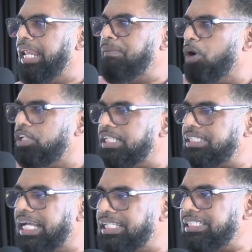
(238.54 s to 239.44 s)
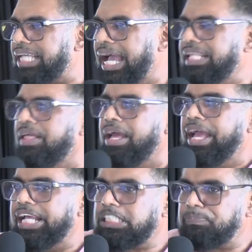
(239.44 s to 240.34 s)
And I'm going to set aside
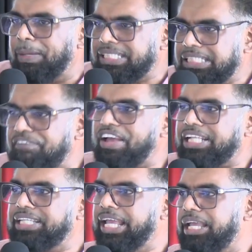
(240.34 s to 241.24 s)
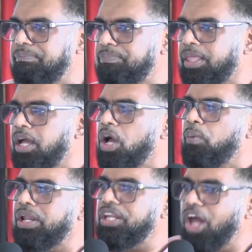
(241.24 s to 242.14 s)
a specific team
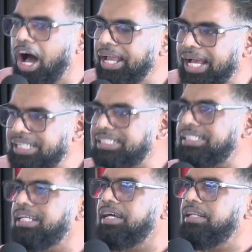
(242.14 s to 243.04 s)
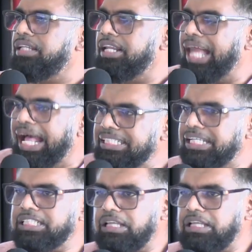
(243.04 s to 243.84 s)
with lawyers, the lands and